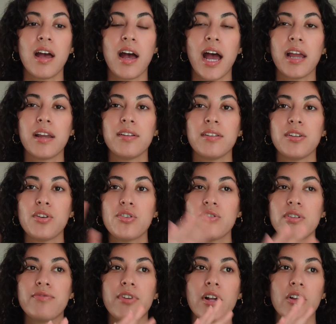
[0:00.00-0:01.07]
I
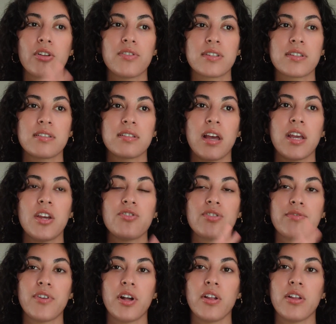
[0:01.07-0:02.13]
usually follow
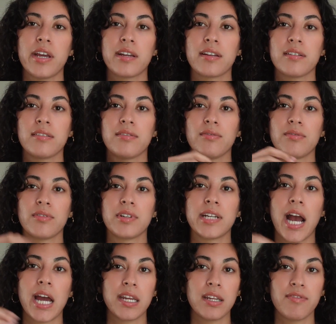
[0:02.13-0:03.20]
like
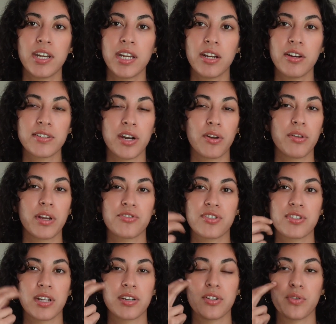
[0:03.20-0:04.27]
guided videos. I don't like
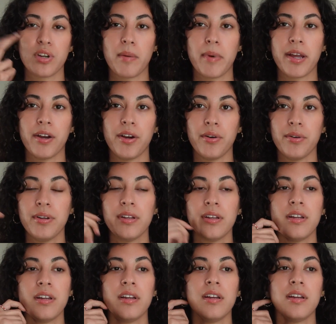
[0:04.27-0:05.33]
just like do it on my own.
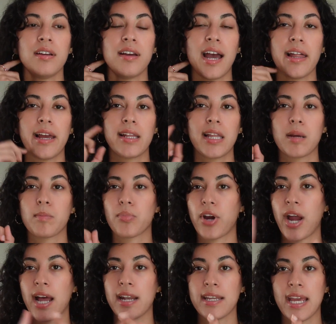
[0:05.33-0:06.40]
I like
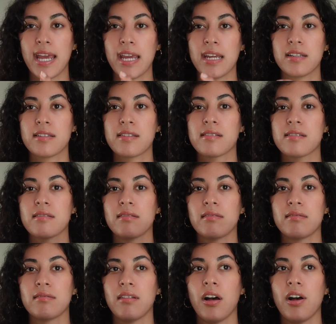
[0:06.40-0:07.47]
Brad Yates
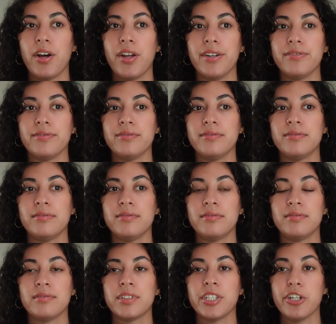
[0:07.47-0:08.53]
on
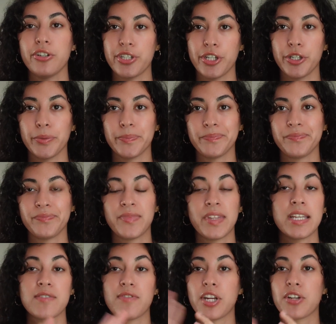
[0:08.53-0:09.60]
YouTube.
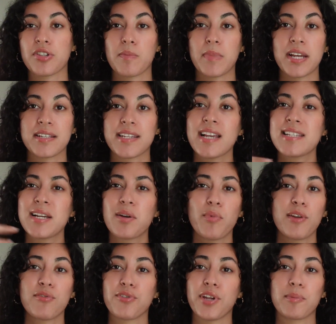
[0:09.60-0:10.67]
His videos are the best. He has like
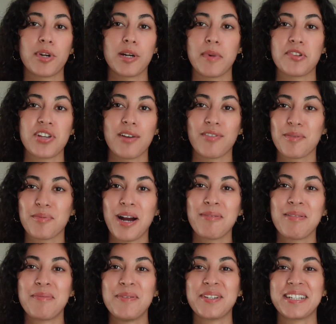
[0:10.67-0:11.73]
one for like pretty much every
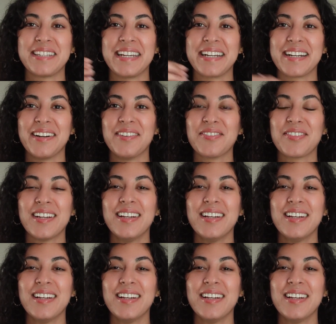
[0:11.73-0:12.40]
problem you can think of.